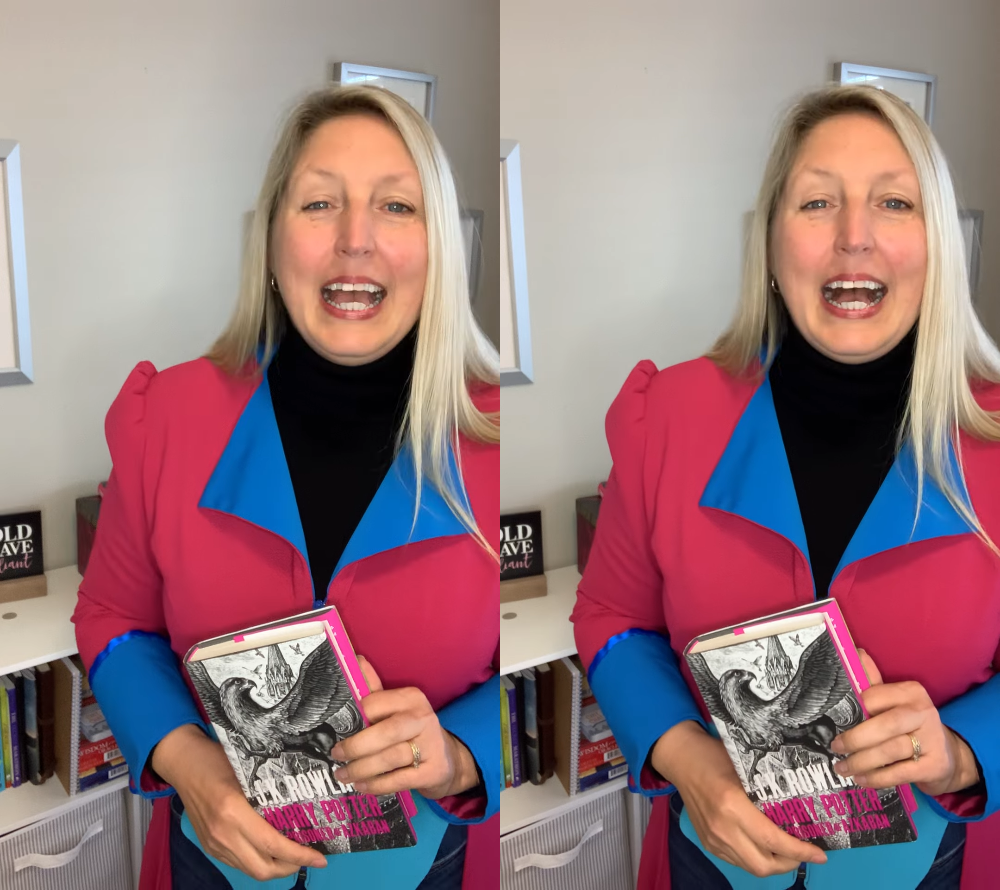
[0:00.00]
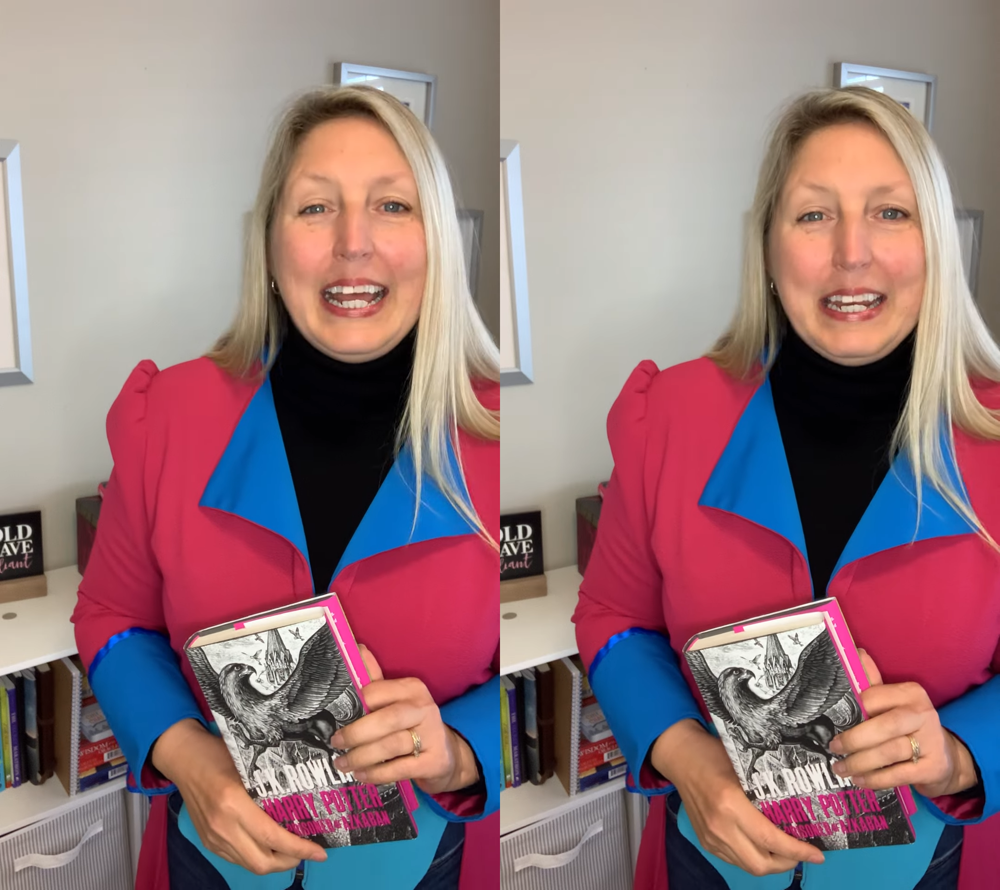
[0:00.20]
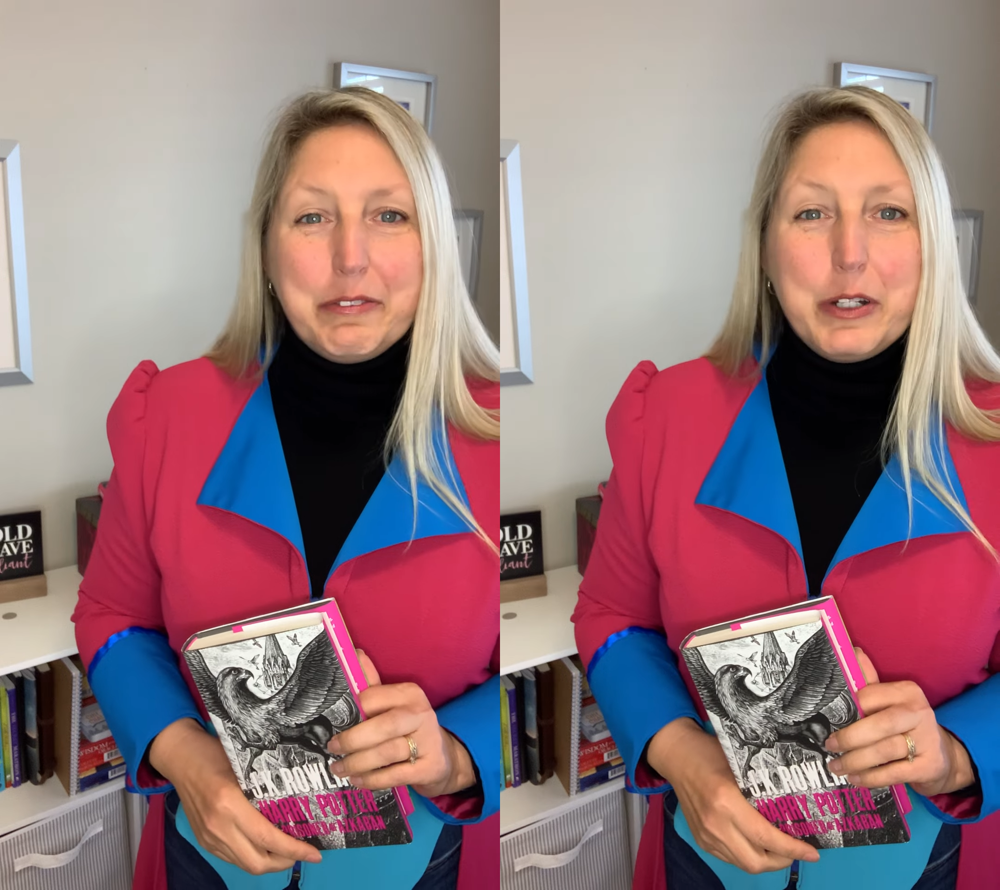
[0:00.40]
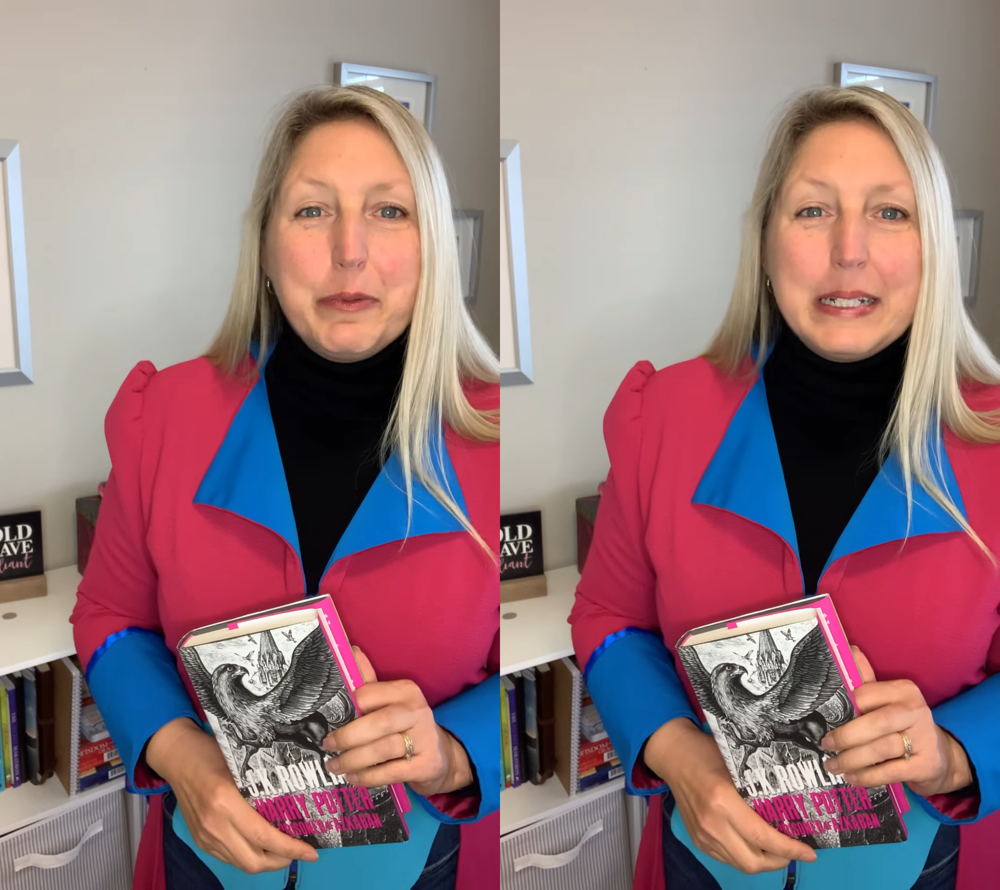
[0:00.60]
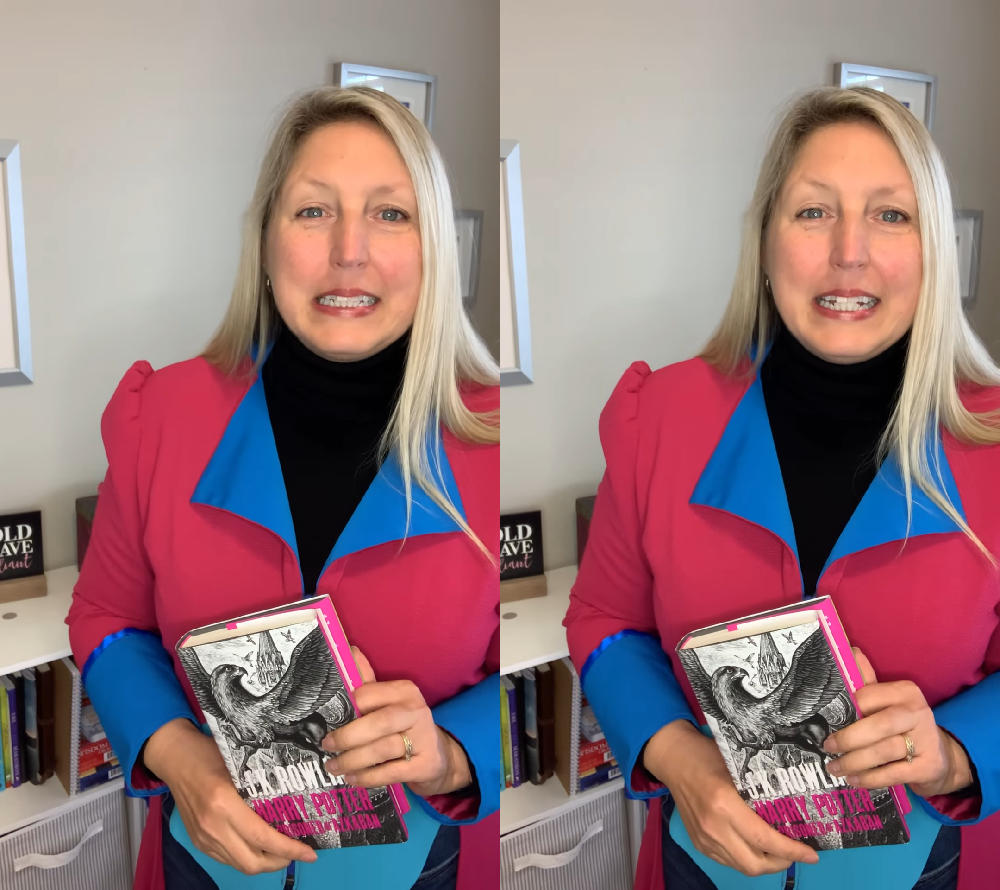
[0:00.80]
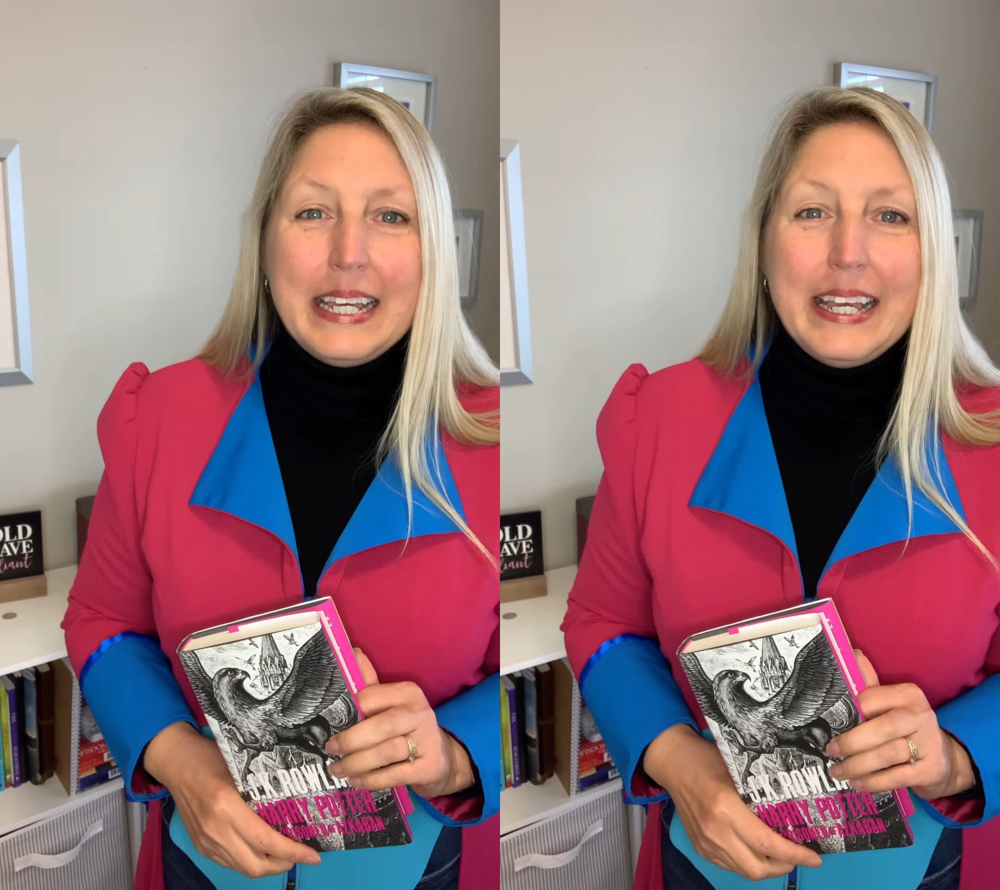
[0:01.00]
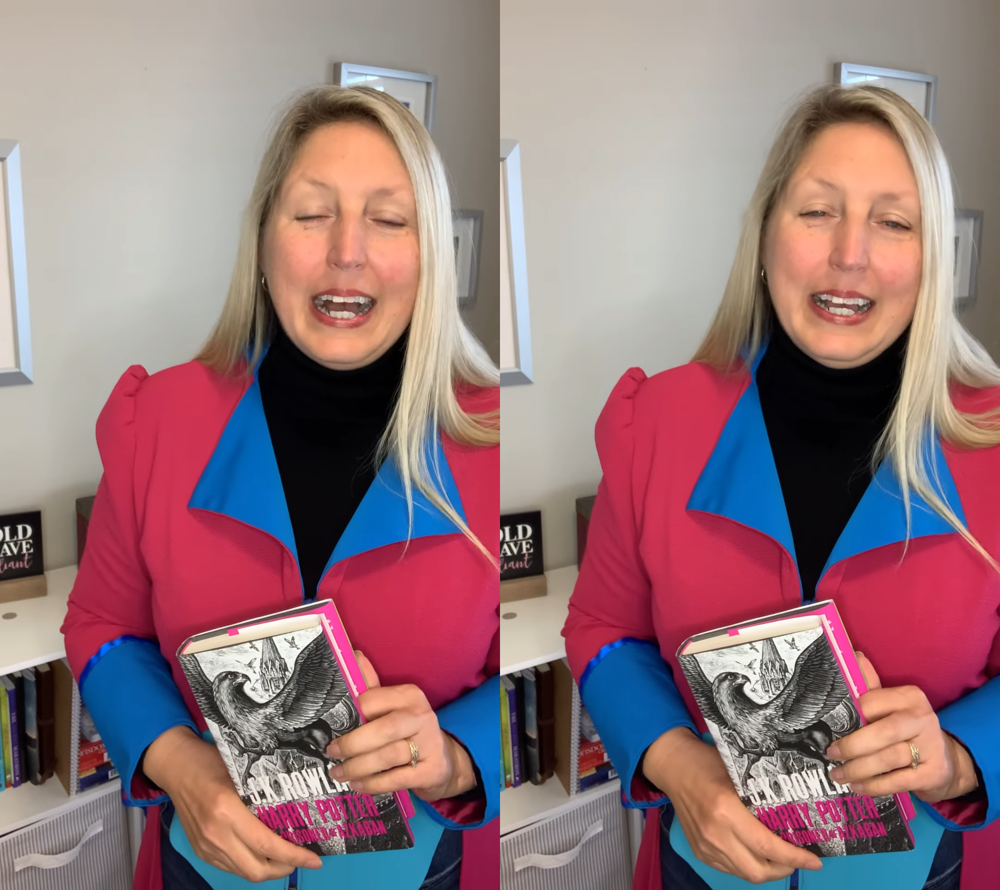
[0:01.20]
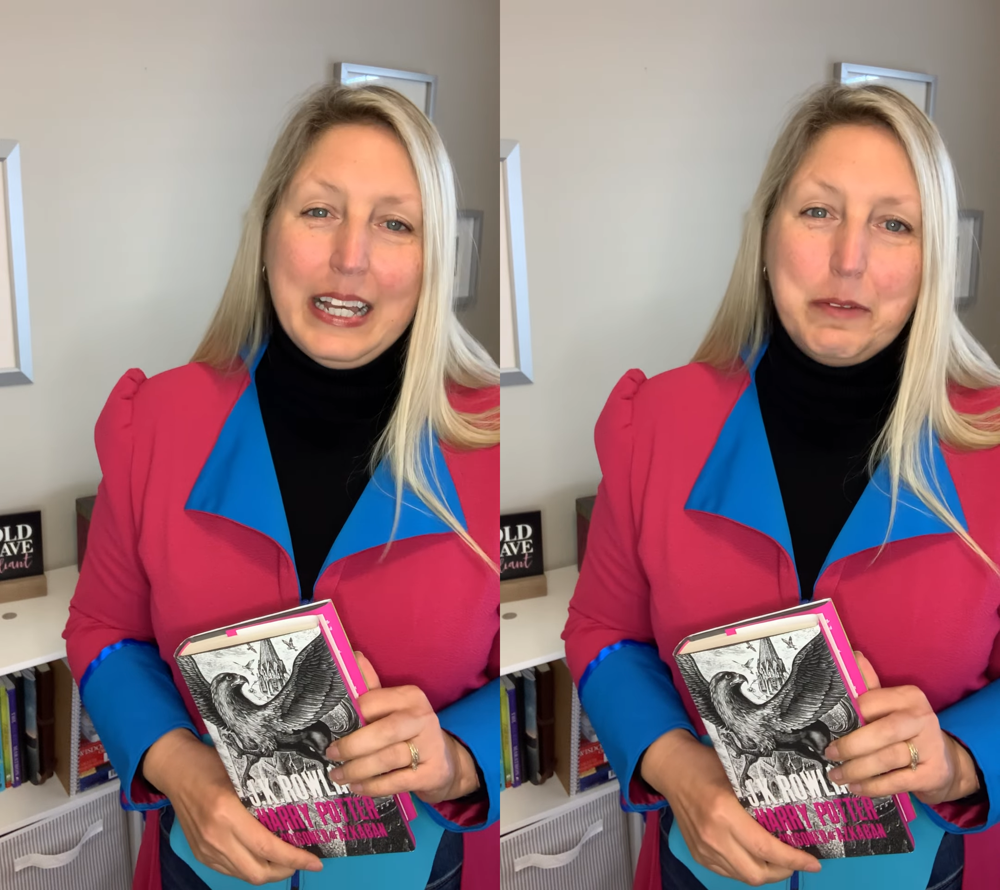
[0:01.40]
and every Wednesday
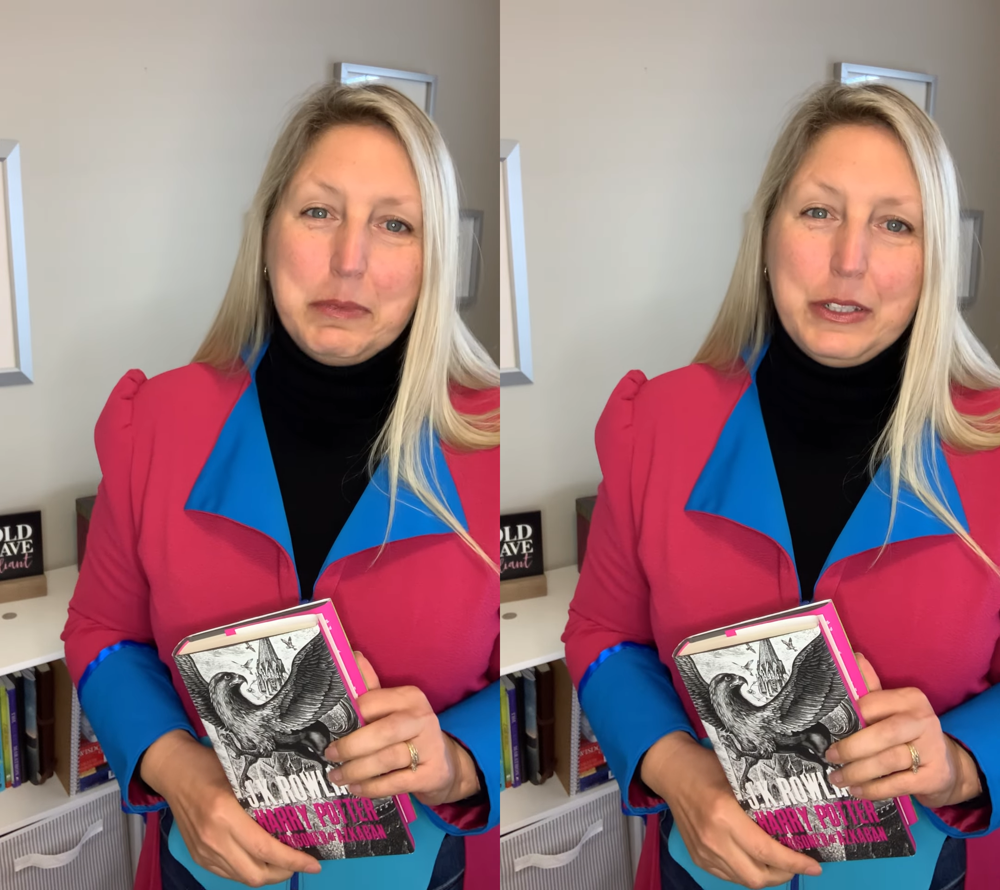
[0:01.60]
I come